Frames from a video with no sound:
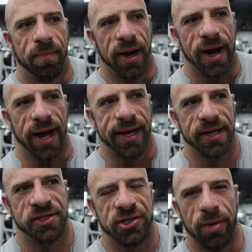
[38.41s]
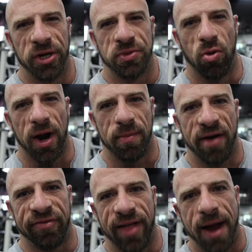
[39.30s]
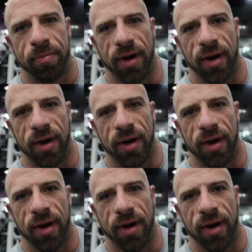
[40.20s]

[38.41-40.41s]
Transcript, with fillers: but I get so much more out of my flat